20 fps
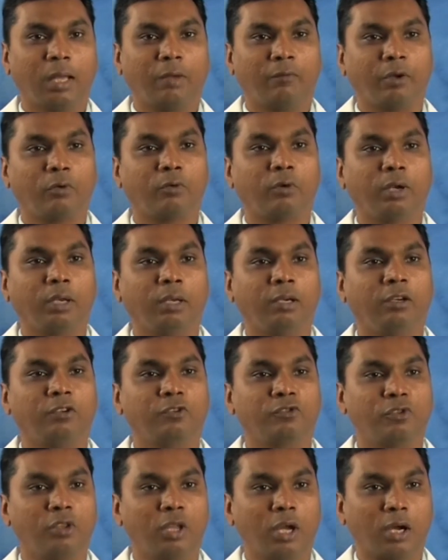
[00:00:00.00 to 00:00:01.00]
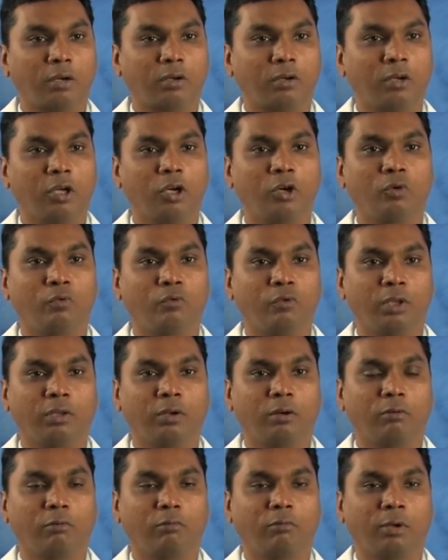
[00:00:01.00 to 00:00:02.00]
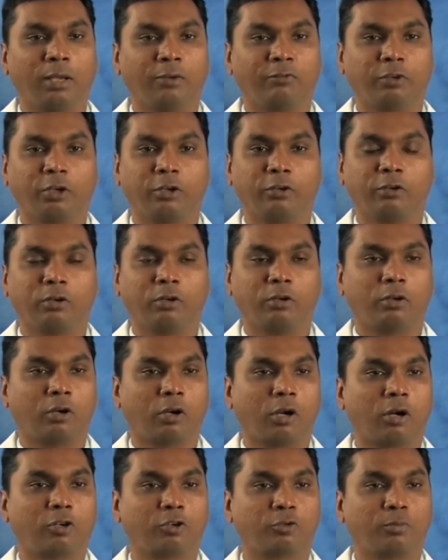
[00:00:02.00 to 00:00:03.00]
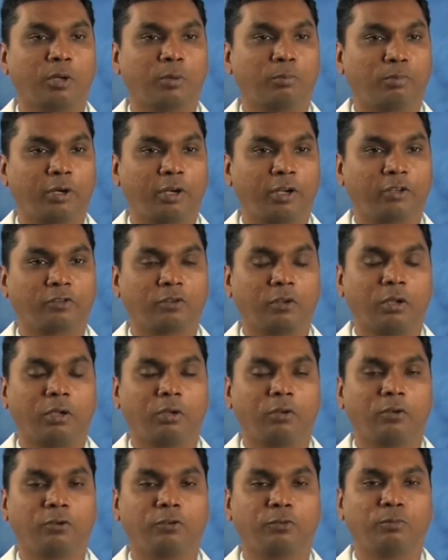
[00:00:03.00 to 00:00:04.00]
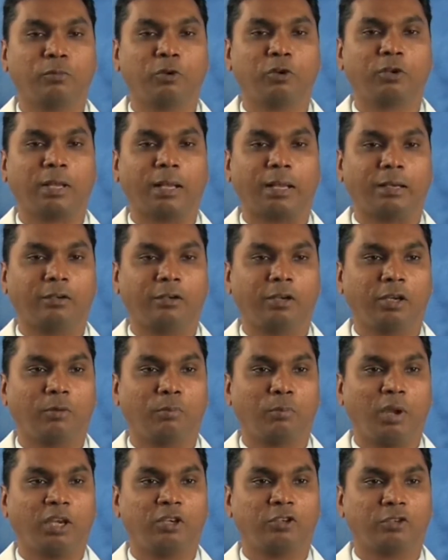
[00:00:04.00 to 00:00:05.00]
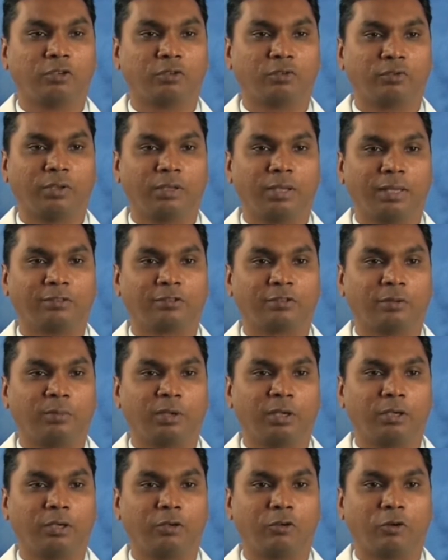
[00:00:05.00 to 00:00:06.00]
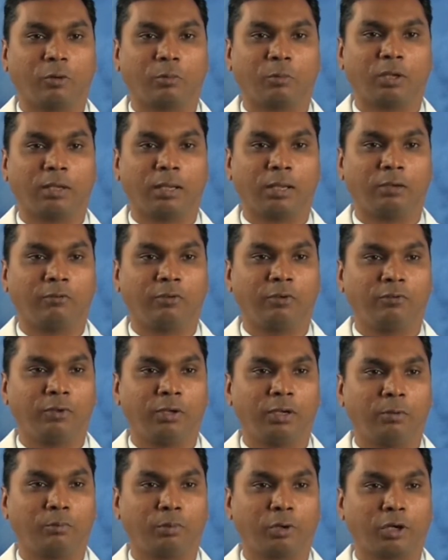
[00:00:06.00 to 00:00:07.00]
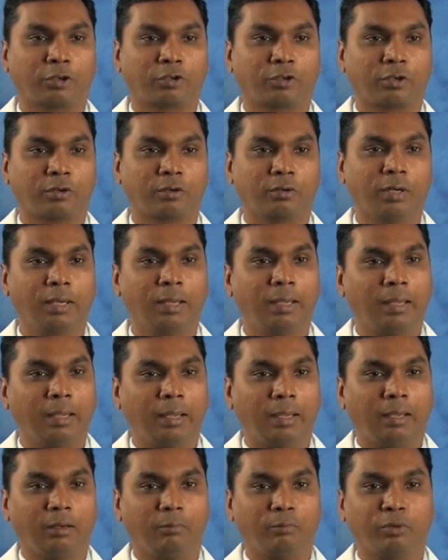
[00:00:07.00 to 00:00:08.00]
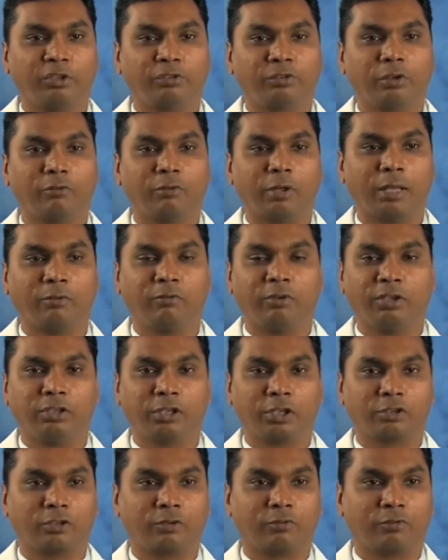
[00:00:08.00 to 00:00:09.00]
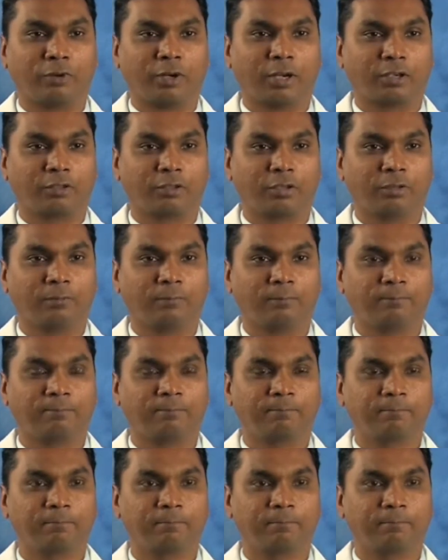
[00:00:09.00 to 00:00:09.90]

However, it is not known whether left atrial enlargement predicts all-cause mortality in patients with estimated normal LV filling pressure and preserved LV ejection fraction.